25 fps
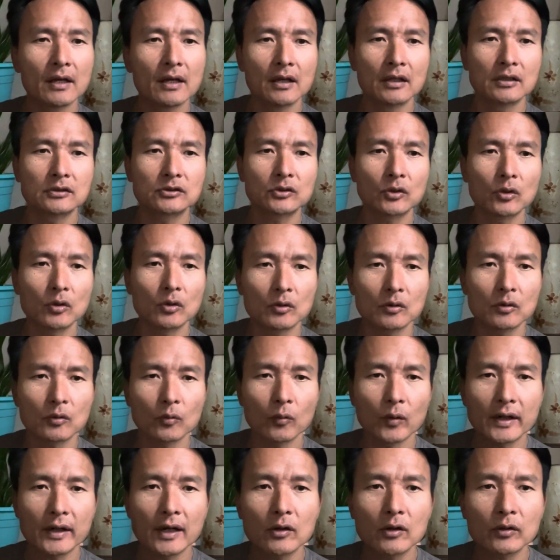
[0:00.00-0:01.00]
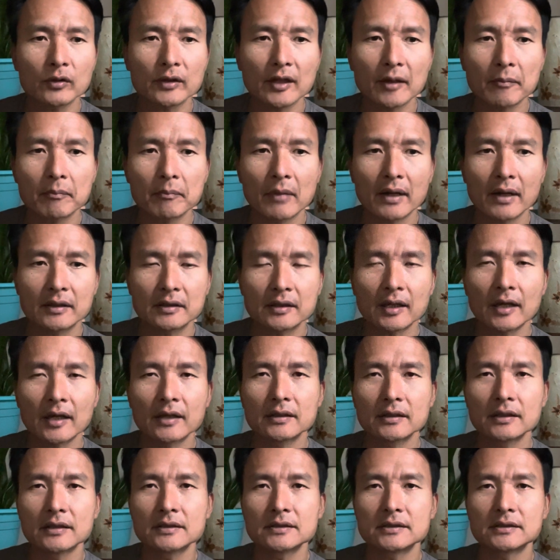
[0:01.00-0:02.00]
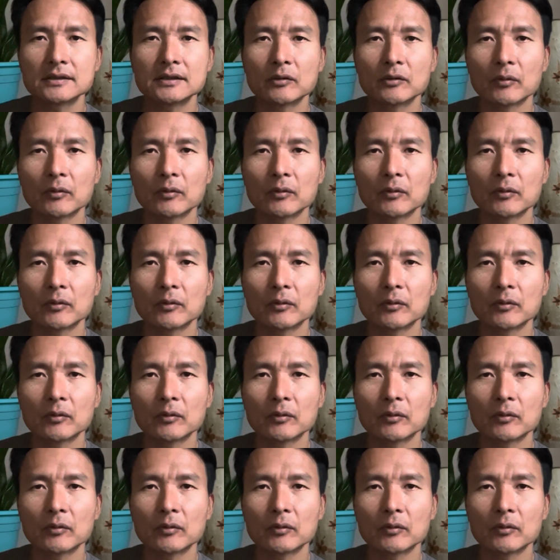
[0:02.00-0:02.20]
So when I look at my tendency,